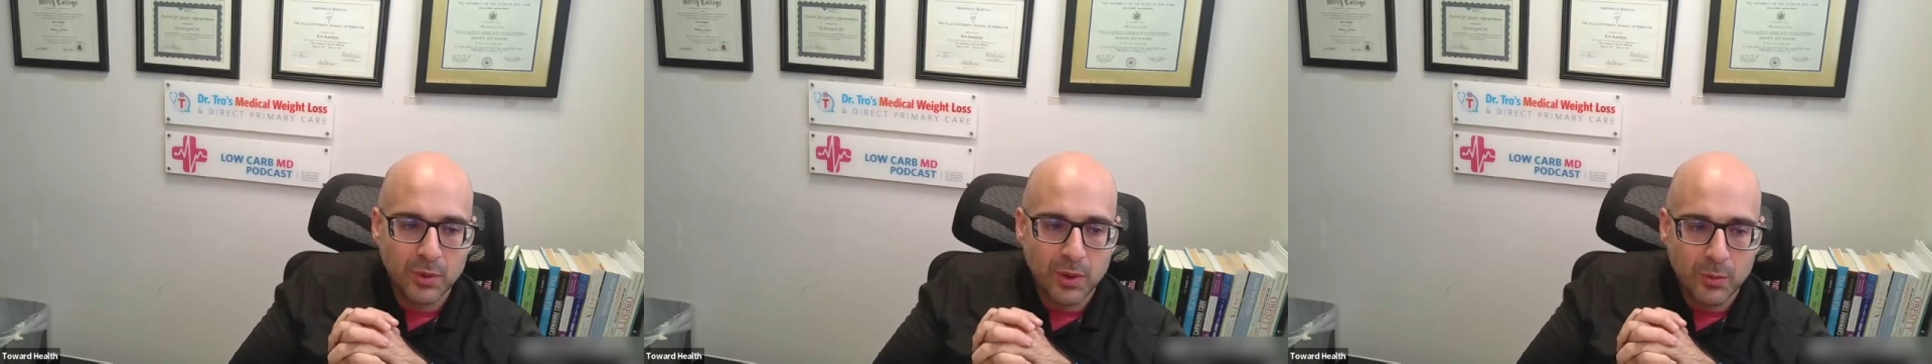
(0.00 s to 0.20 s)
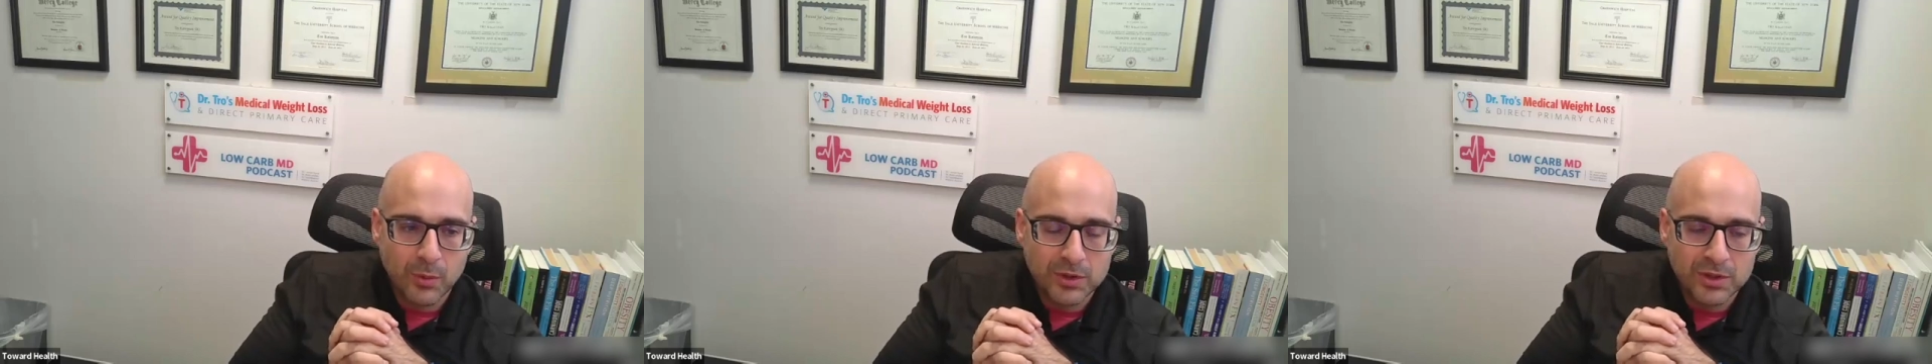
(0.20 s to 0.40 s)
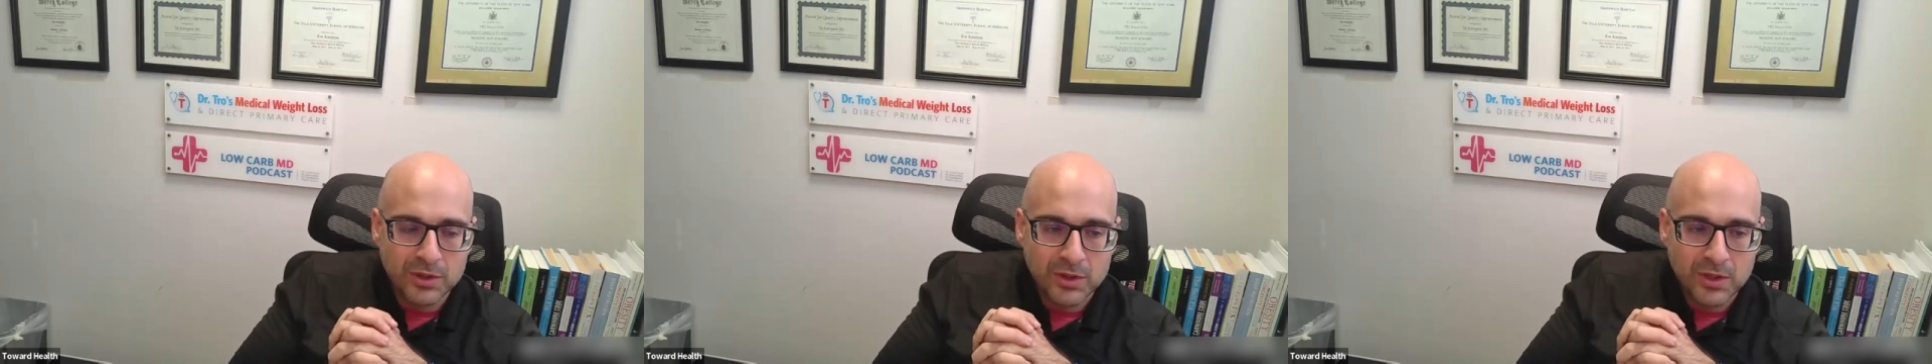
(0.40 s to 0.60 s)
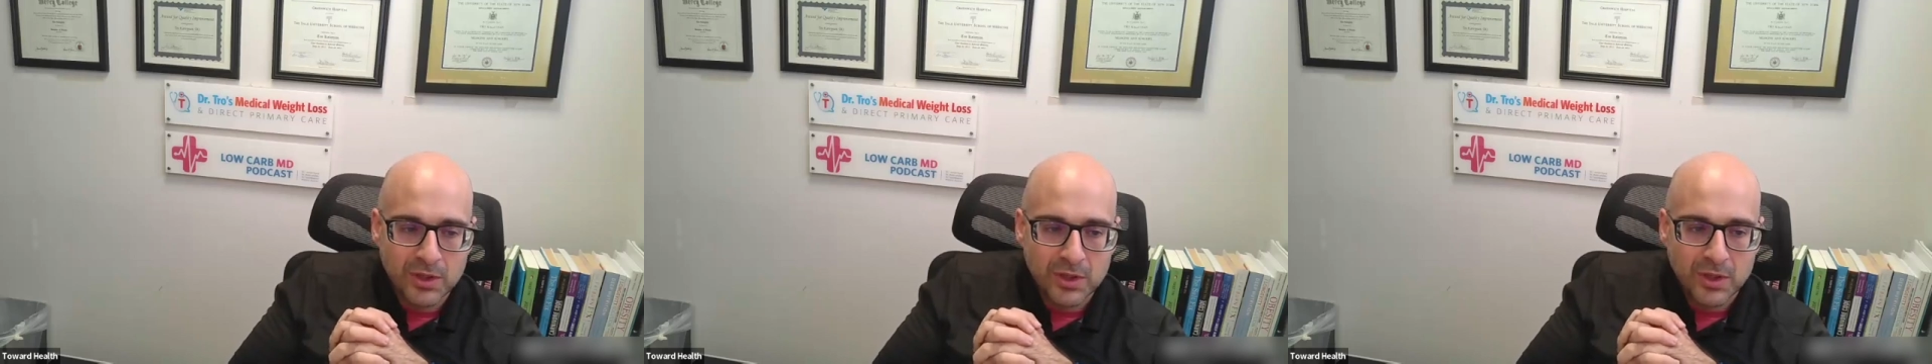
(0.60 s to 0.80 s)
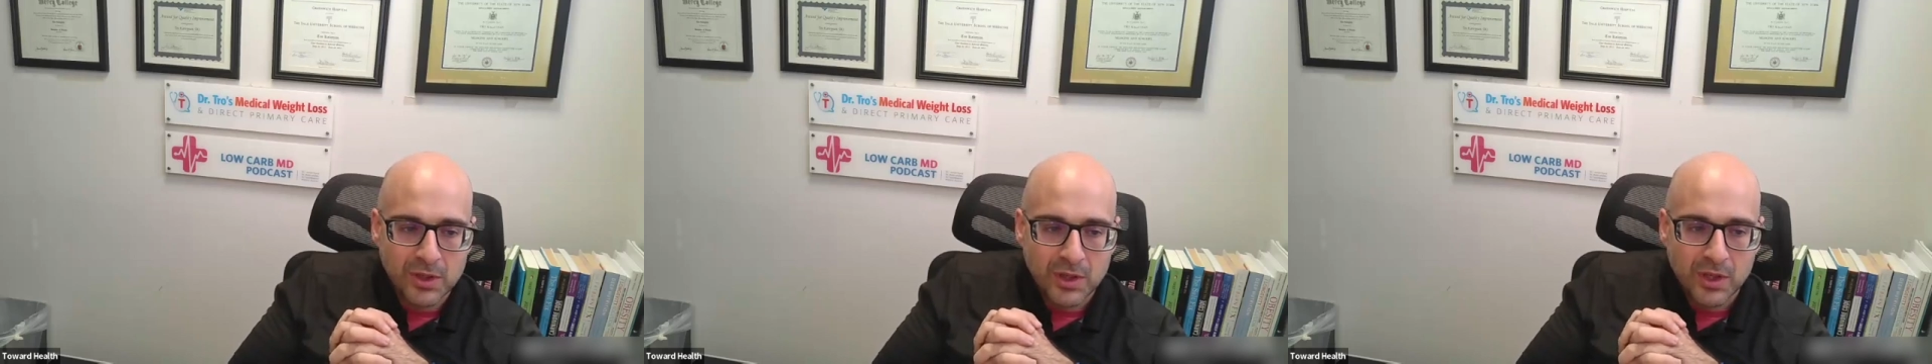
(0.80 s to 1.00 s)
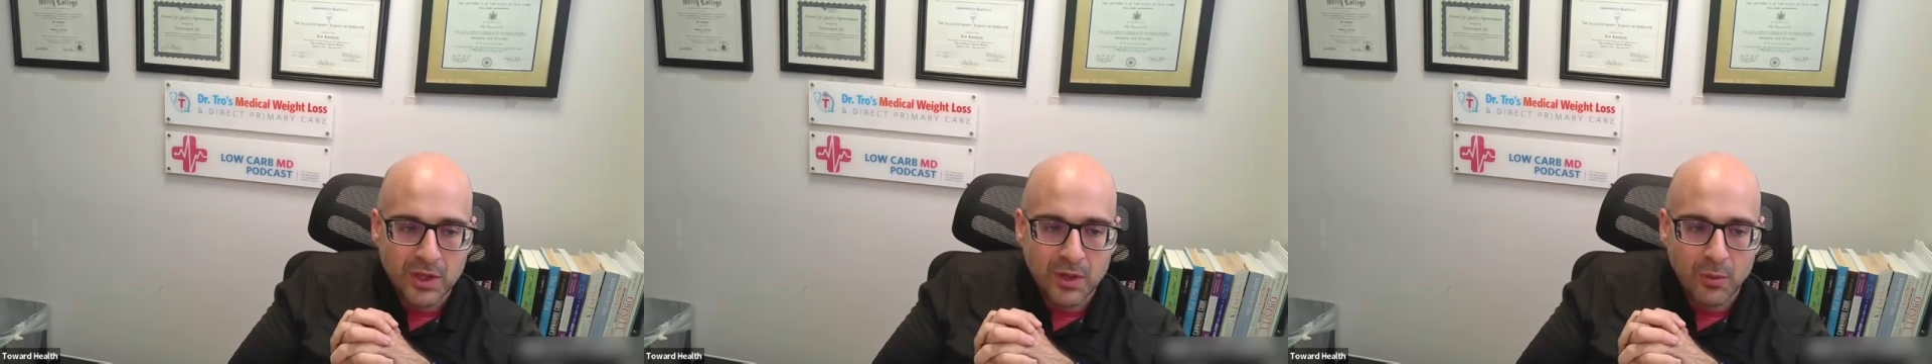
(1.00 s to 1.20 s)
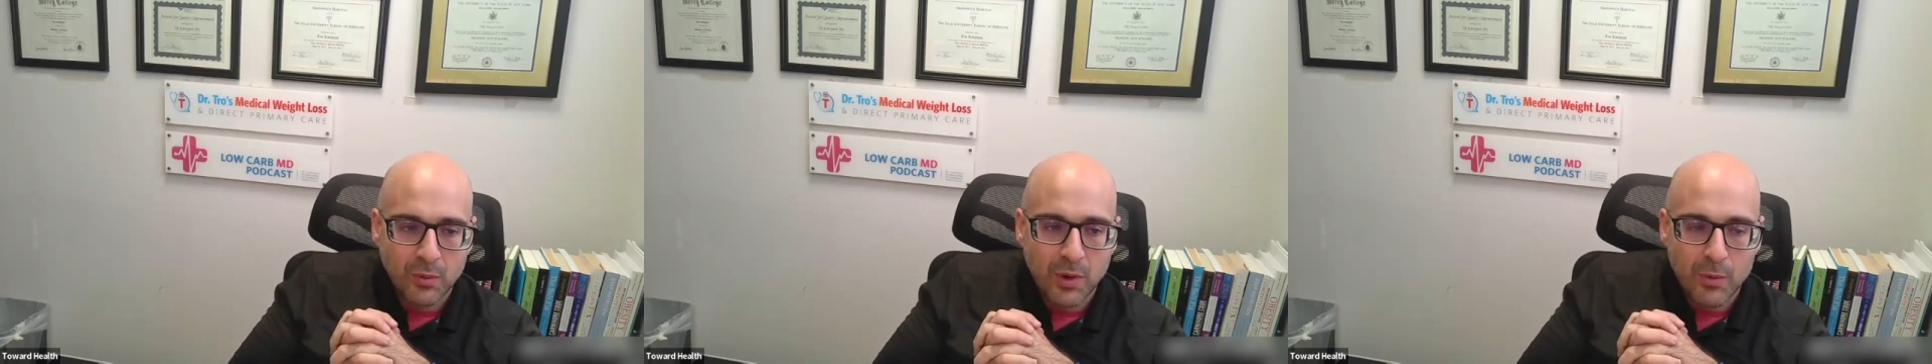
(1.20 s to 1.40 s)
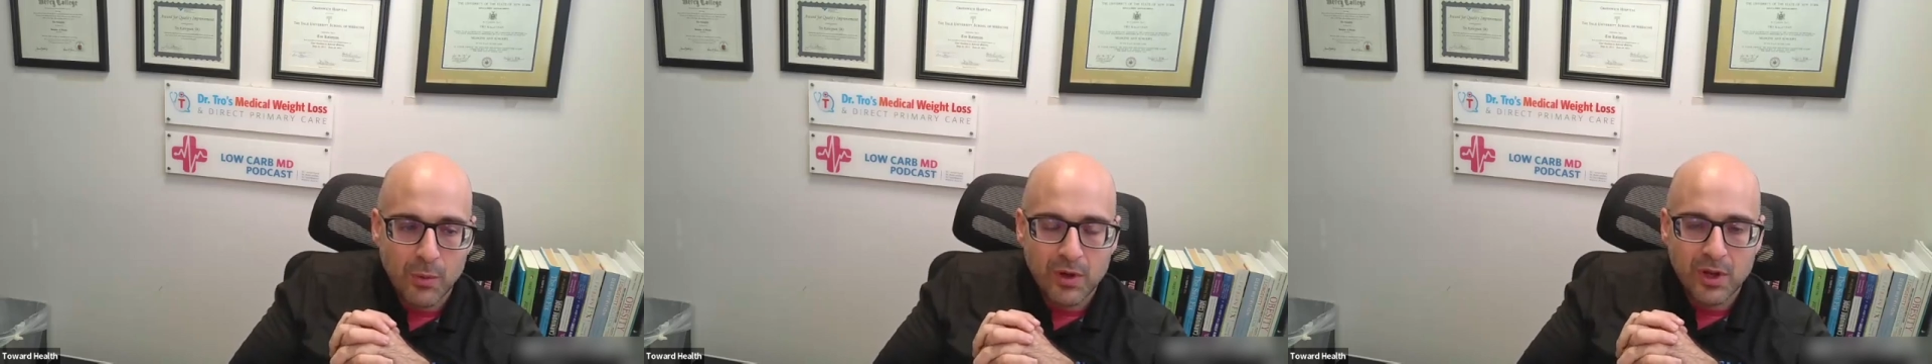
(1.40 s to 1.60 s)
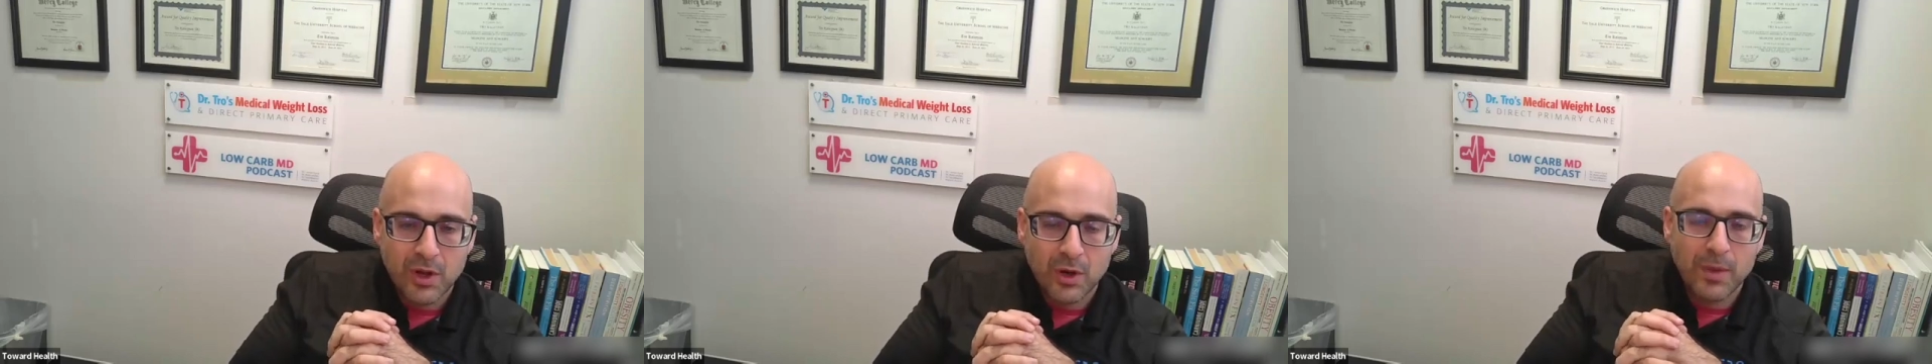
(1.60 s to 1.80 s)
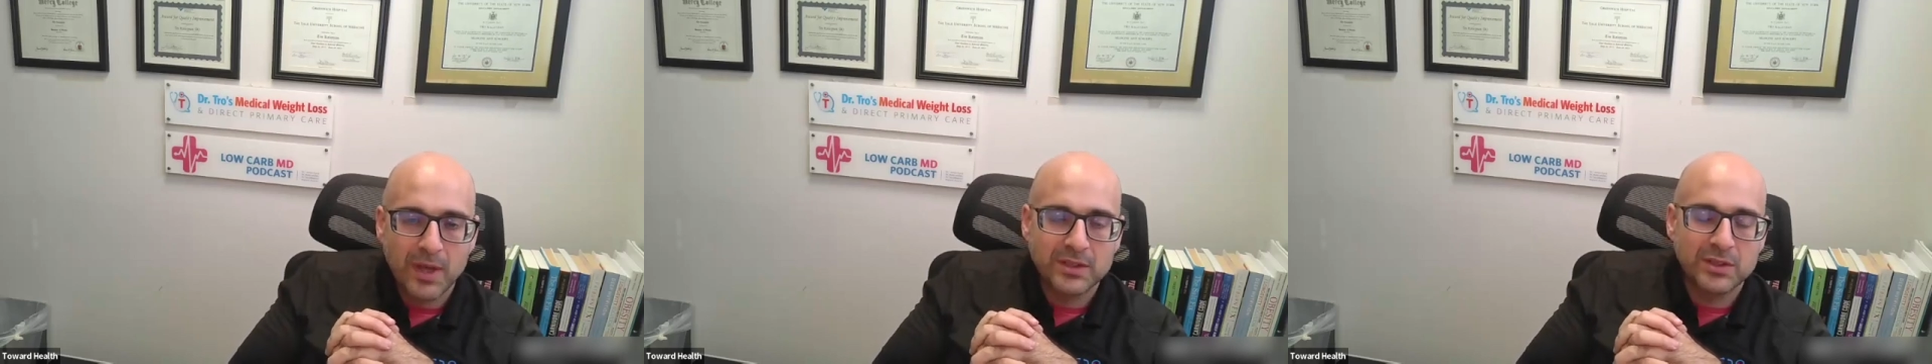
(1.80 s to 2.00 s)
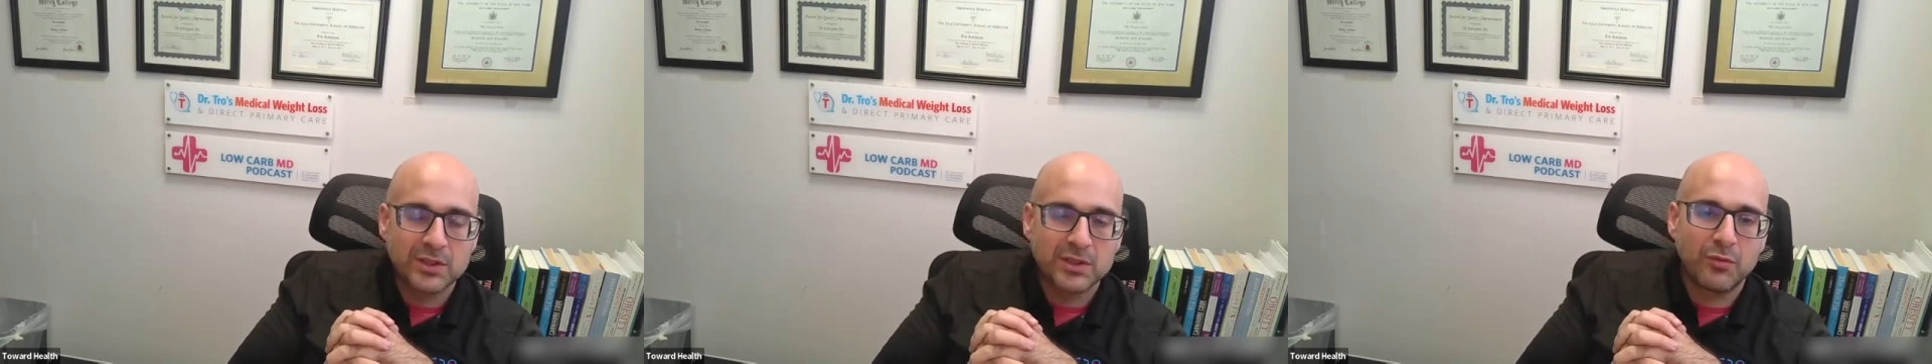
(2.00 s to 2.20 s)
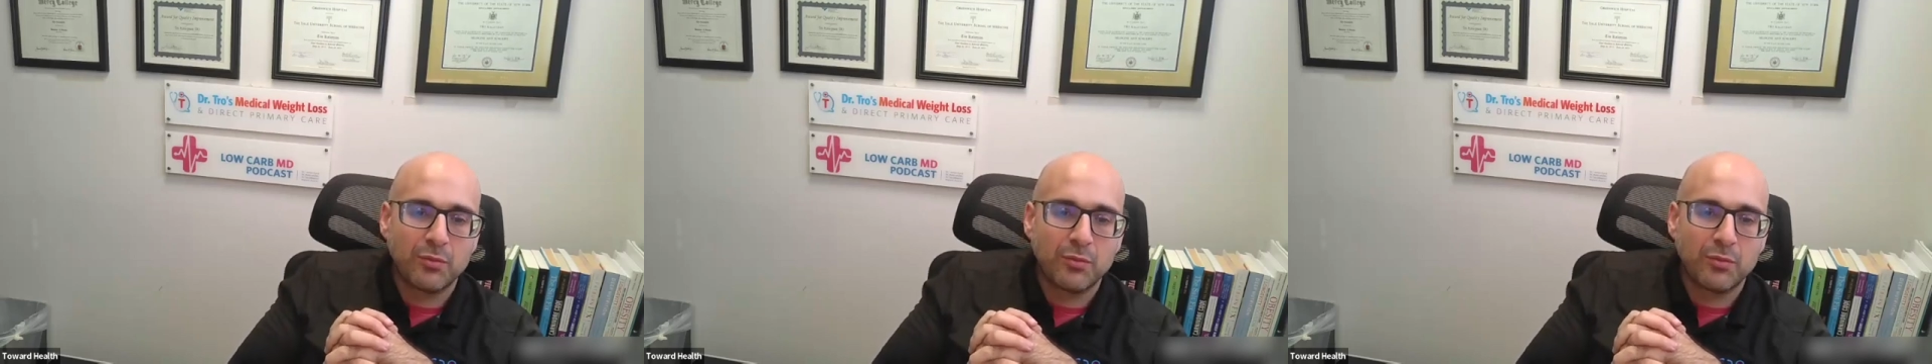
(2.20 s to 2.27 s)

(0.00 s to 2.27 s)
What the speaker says: What would your message